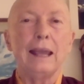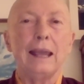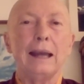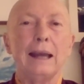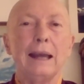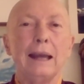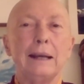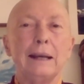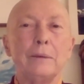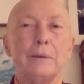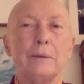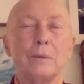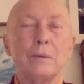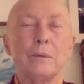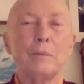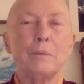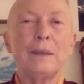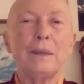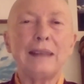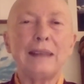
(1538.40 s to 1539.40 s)
Um,
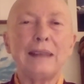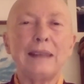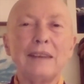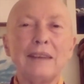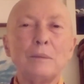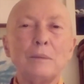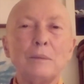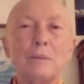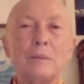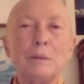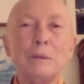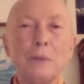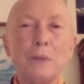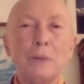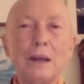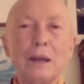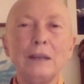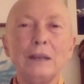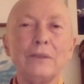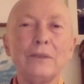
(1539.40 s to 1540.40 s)
but that's been
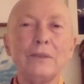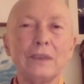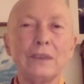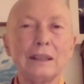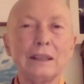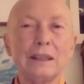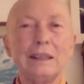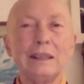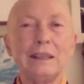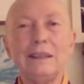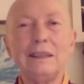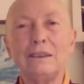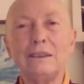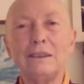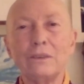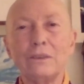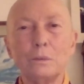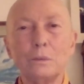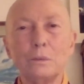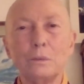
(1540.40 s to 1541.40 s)
part of
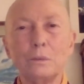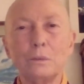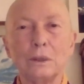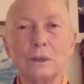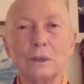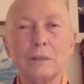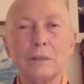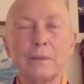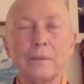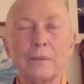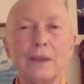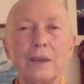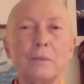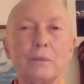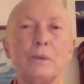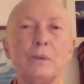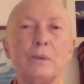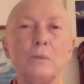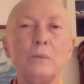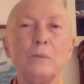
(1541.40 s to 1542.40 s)
Sakyadhita's work, has
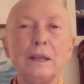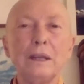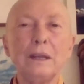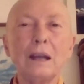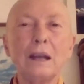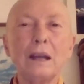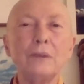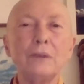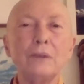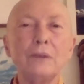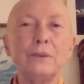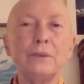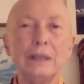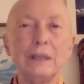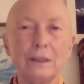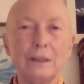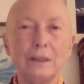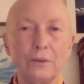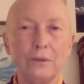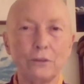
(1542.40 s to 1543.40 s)
been
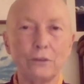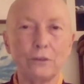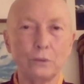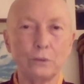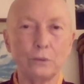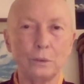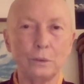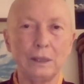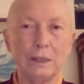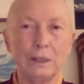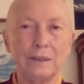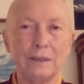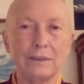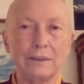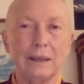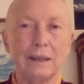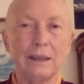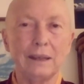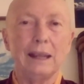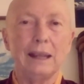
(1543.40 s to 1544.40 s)
recovering those stories.